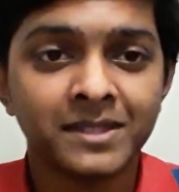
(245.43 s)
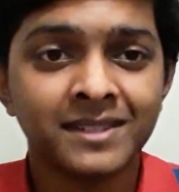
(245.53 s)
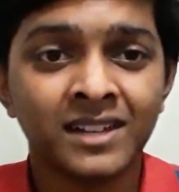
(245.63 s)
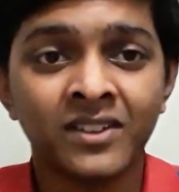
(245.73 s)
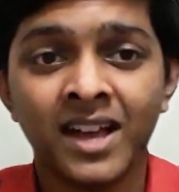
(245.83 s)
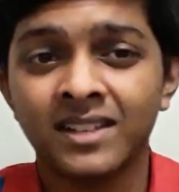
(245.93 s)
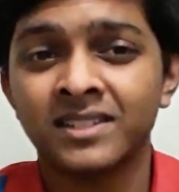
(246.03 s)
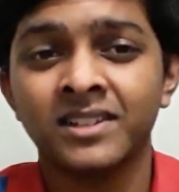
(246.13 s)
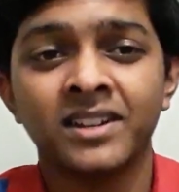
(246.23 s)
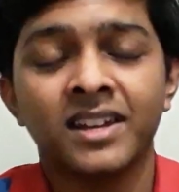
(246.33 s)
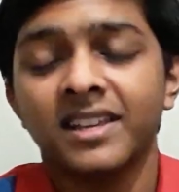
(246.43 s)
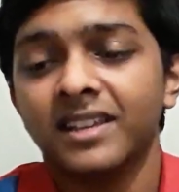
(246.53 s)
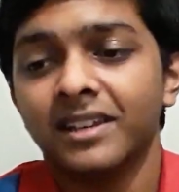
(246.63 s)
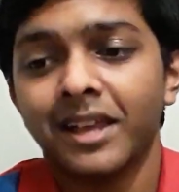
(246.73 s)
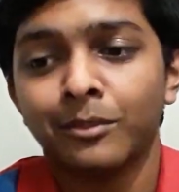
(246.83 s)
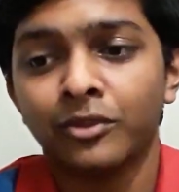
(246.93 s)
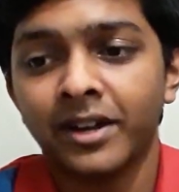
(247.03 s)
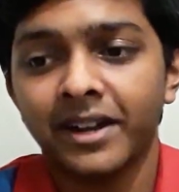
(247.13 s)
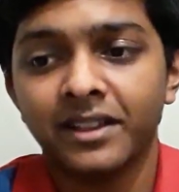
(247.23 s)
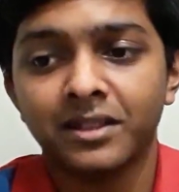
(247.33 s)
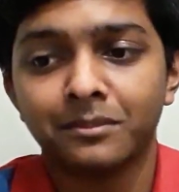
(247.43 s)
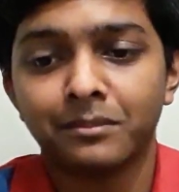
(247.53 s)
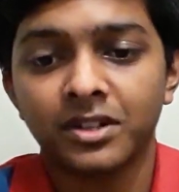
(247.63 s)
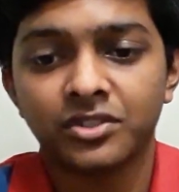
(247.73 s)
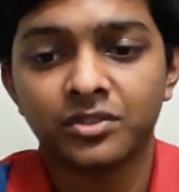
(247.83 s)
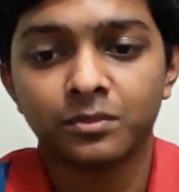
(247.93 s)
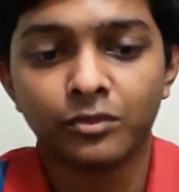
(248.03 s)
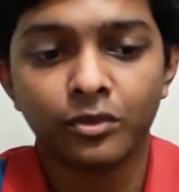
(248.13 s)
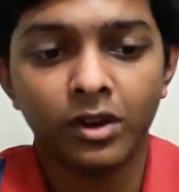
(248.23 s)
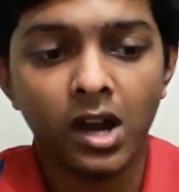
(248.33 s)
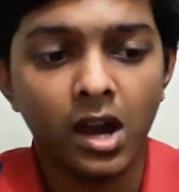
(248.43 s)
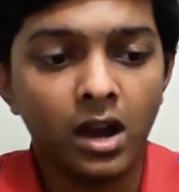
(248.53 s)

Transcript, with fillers: itself has really elaborated in the much more